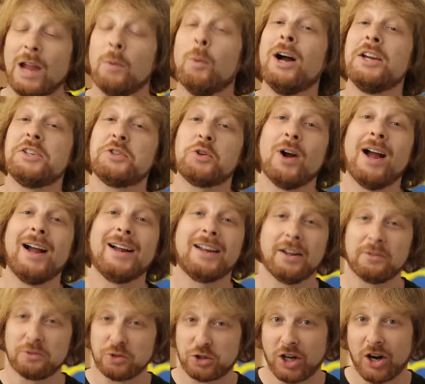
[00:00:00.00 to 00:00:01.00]
Hey
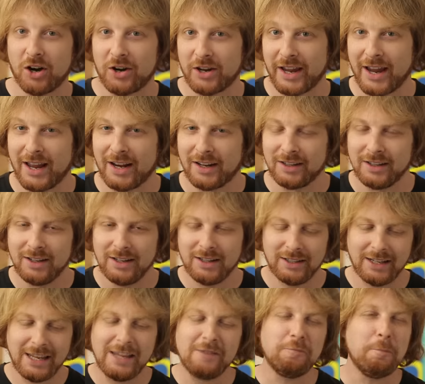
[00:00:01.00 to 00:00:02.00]
Wisecrack, Jared again.
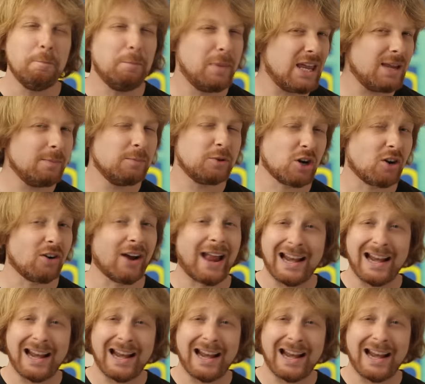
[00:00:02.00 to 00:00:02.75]
If memes are